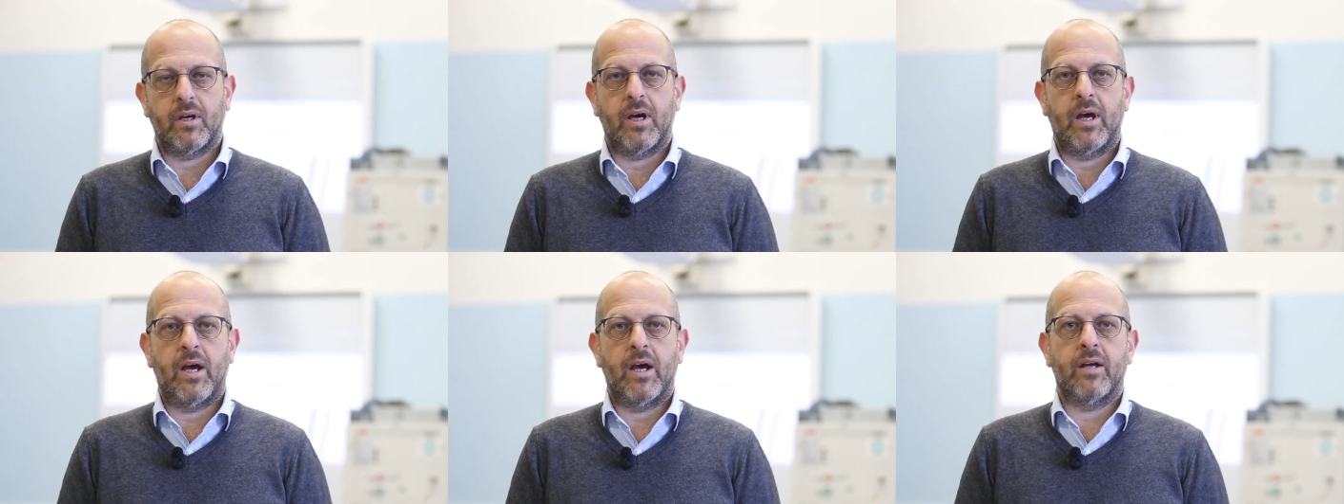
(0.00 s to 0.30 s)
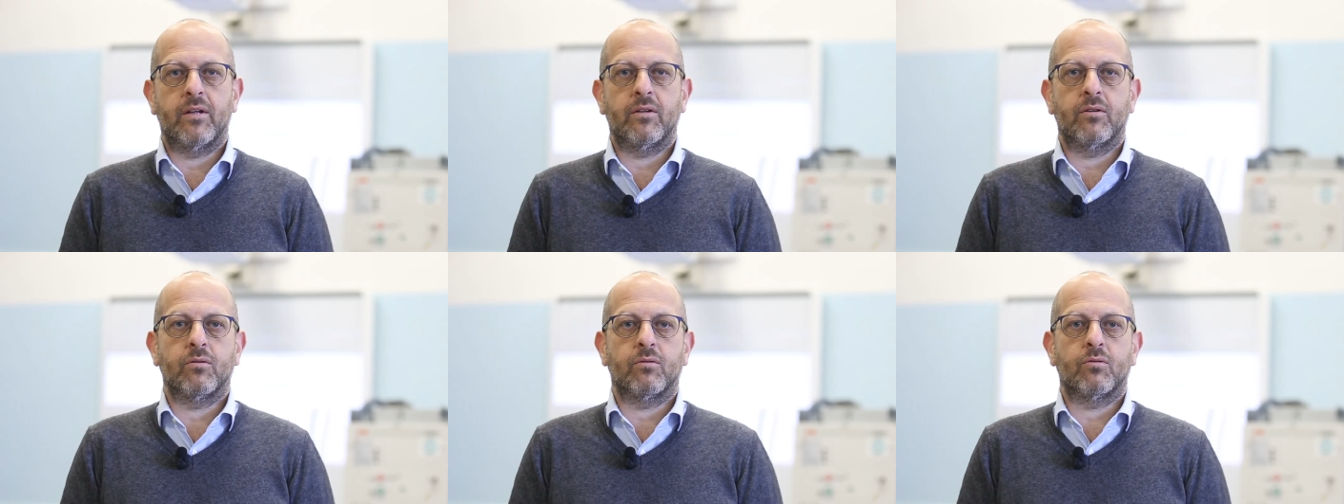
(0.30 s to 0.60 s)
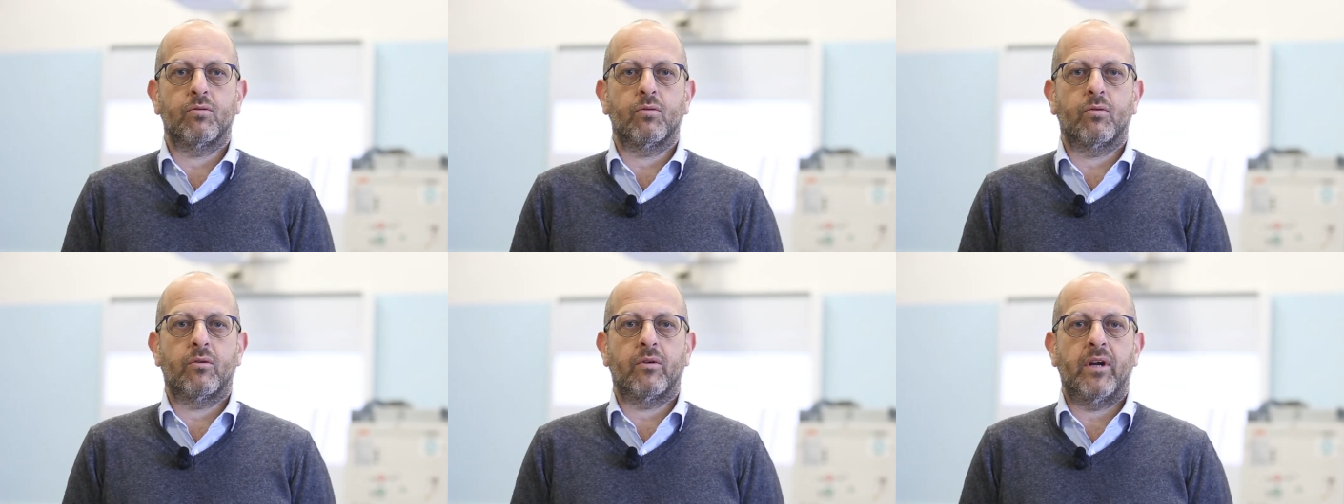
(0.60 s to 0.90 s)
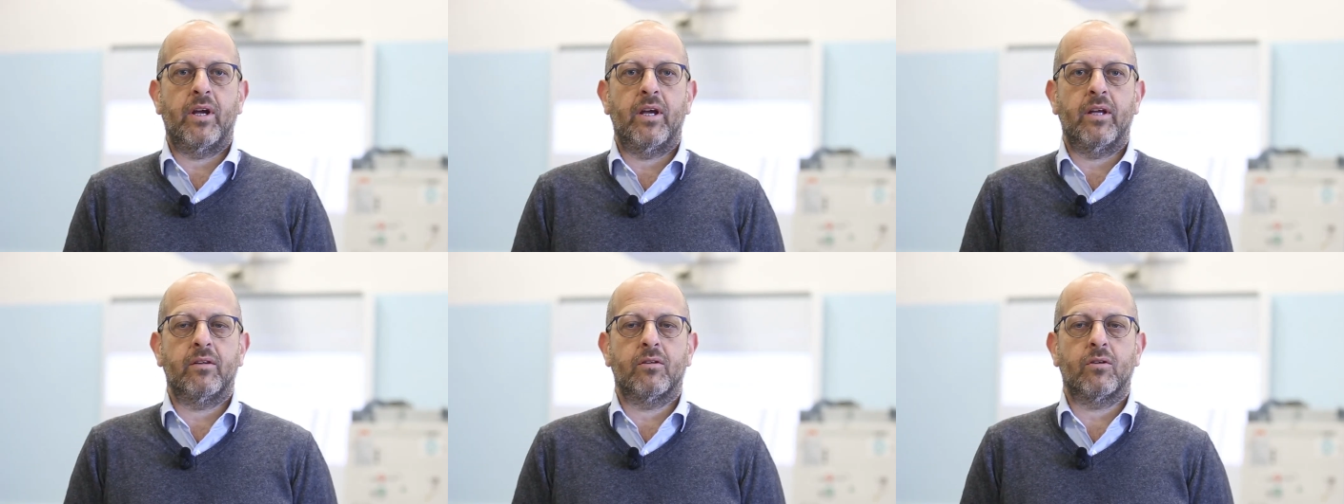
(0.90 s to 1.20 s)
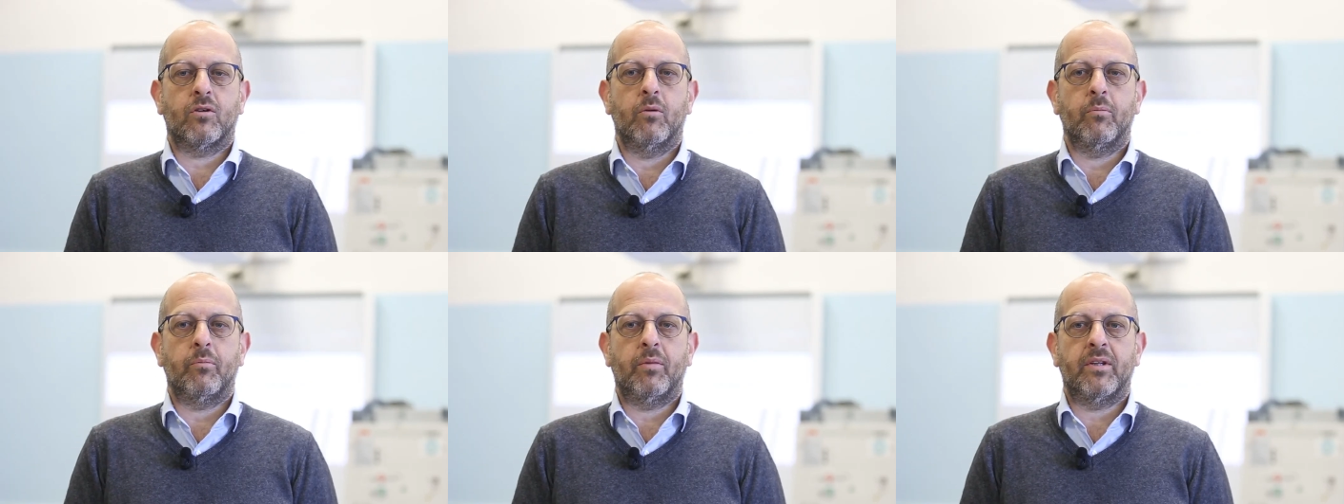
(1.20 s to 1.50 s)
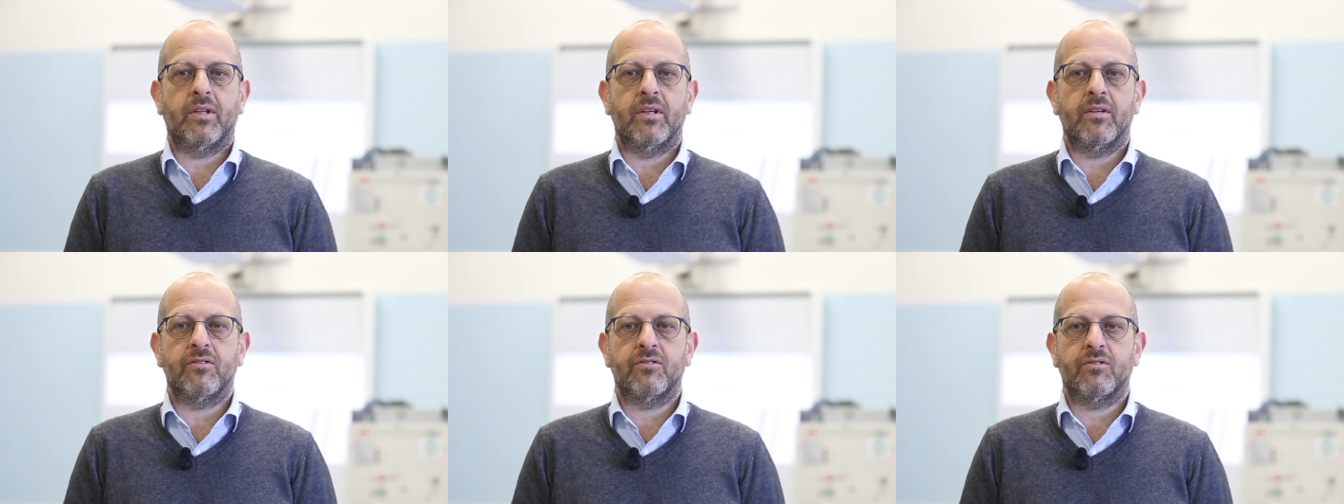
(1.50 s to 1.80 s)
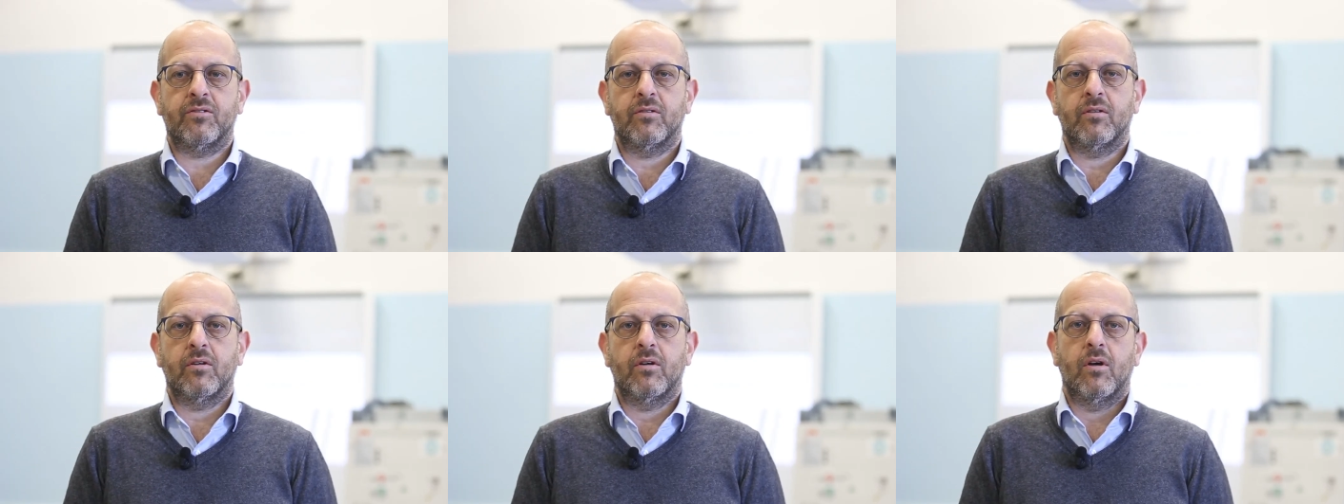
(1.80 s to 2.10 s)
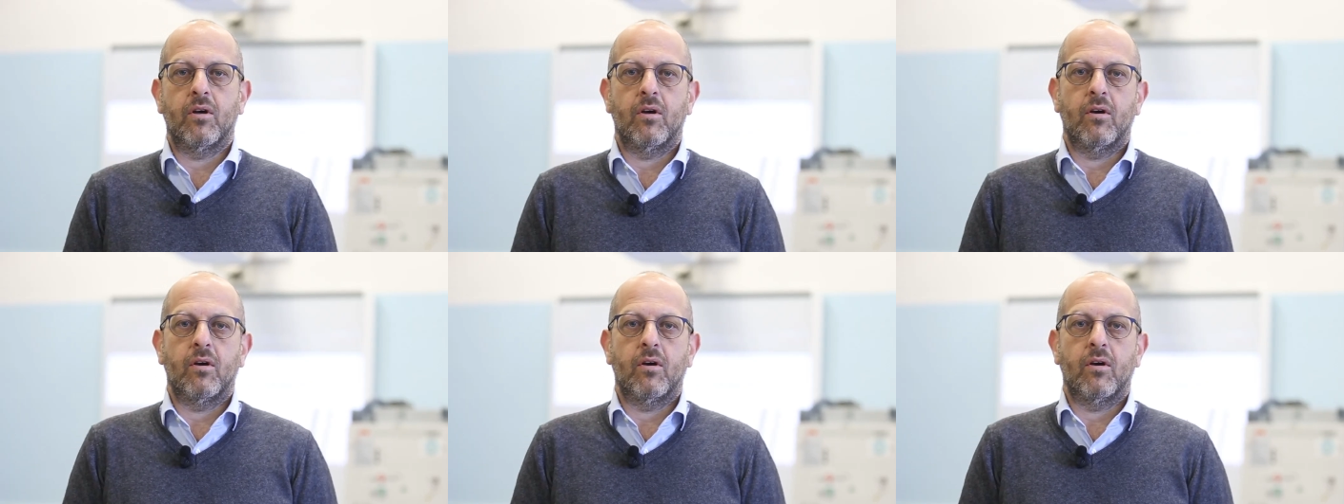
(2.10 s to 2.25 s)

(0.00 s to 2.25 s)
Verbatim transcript: and to create competence